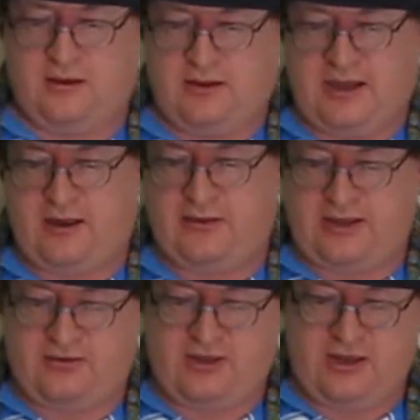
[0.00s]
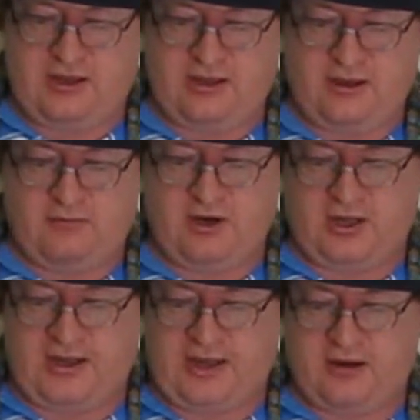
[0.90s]
Now that the
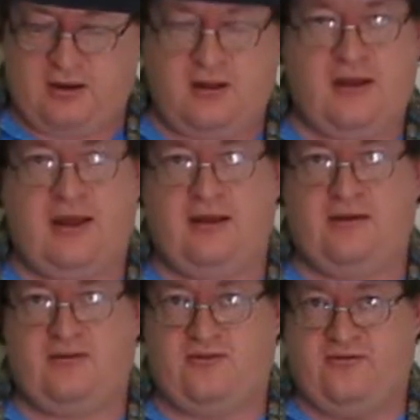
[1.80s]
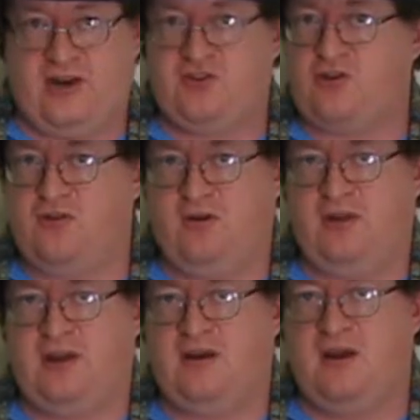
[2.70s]
umbrella handle has finished
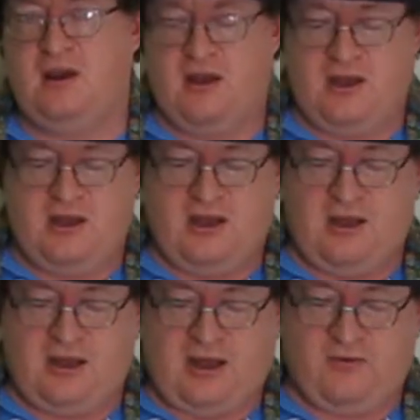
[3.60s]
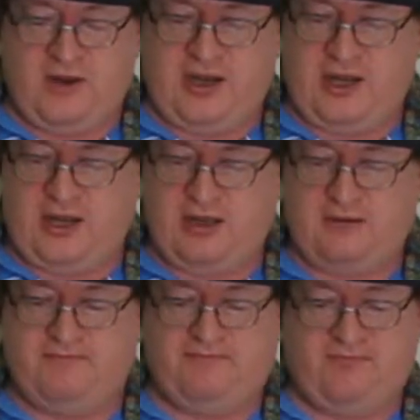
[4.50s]
cooling, I went
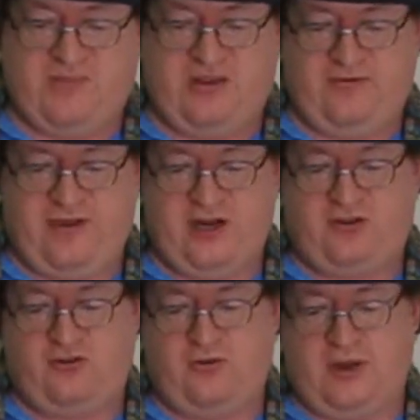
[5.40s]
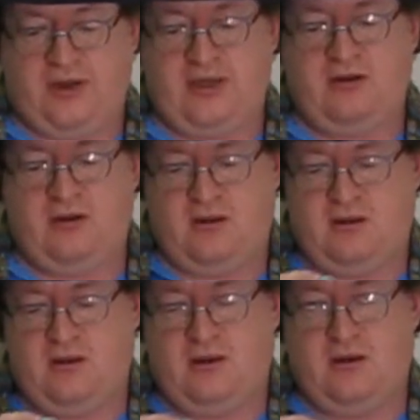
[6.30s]
ahead, finished drilling
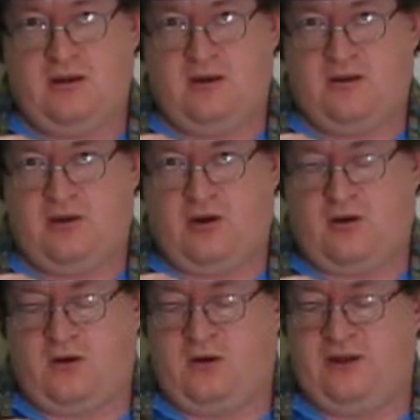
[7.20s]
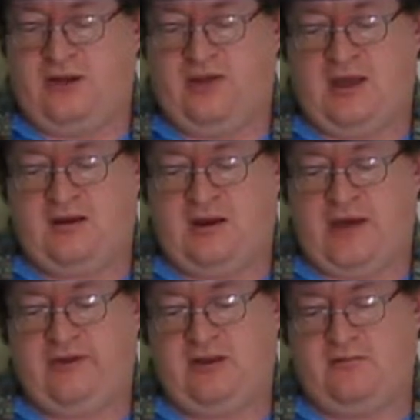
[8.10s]
the hole in the end
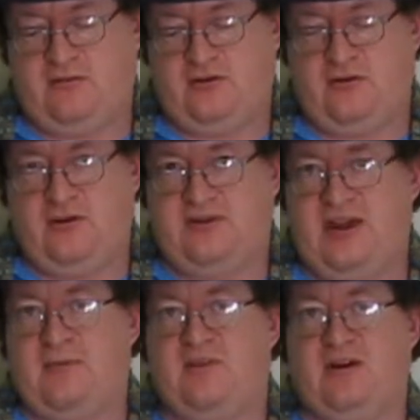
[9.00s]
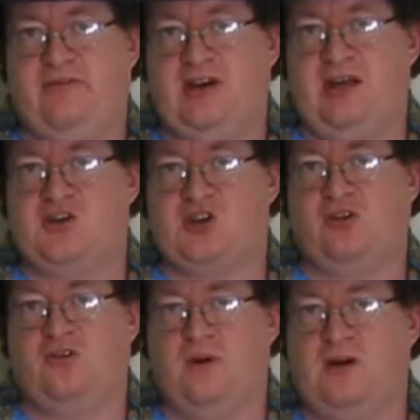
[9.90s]
of it to a depth of 1
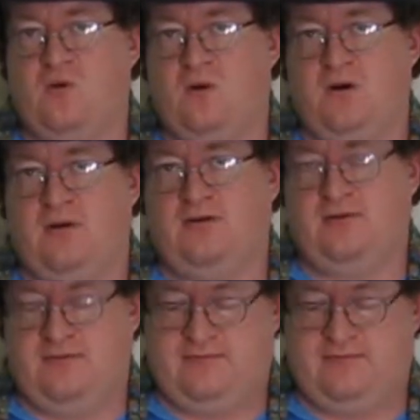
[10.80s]
3/4 inches.